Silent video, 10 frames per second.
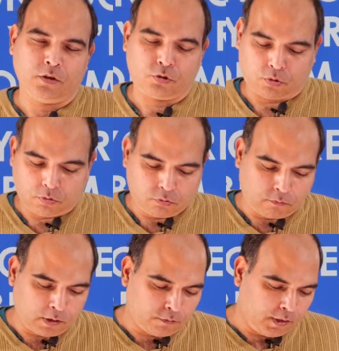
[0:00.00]
So
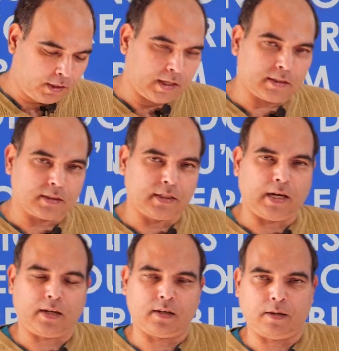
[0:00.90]
one of the things
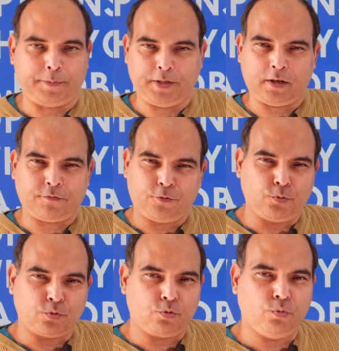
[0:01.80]
that, I mean, there's
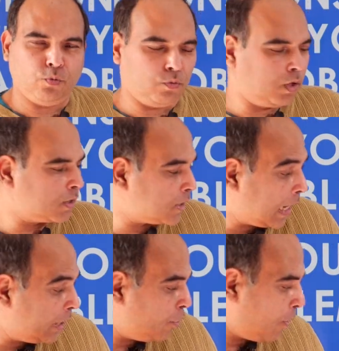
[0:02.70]
two
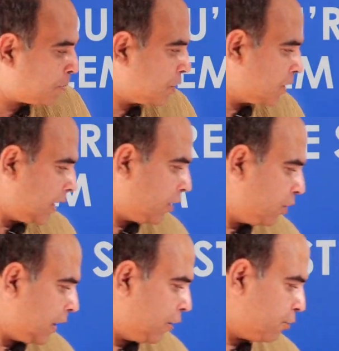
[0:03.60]
starting options
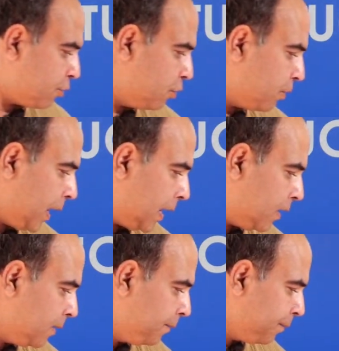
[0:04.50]
that you should look
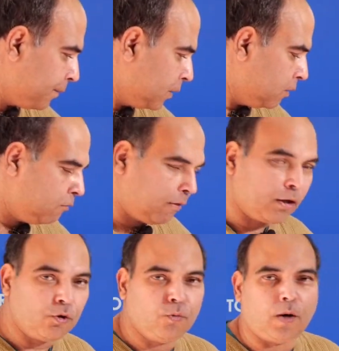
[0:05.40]
at
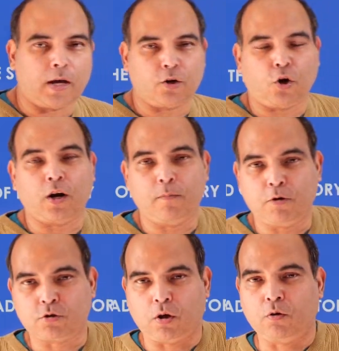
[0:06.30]
when you are not able
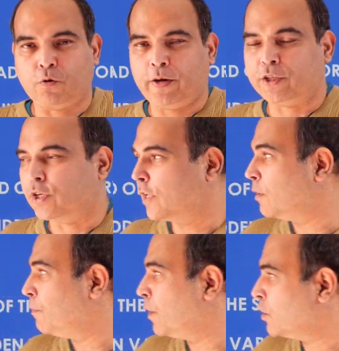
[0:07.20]
to solve a question. And
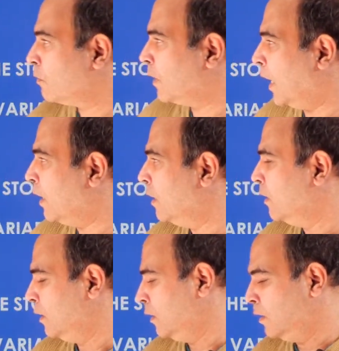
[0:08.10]
the first of that
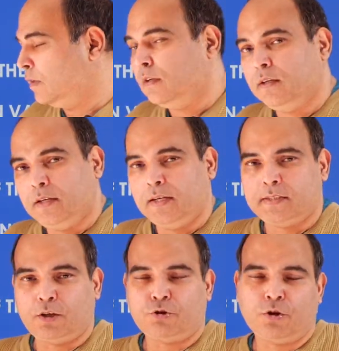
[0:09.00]
is
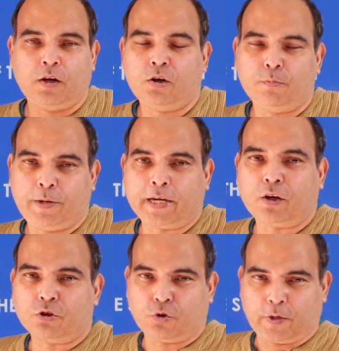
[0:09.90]
that you should learn to break
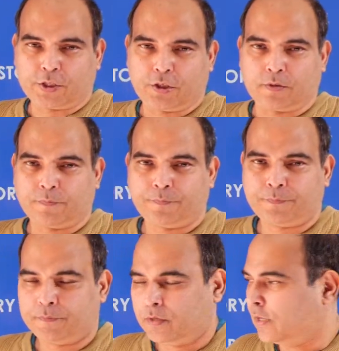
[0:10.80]
down the question.
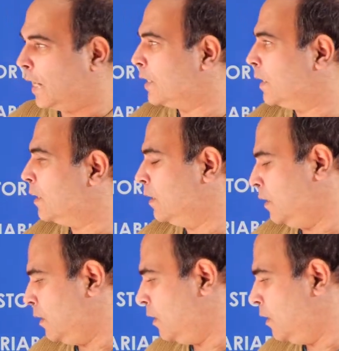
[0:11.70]
Rather than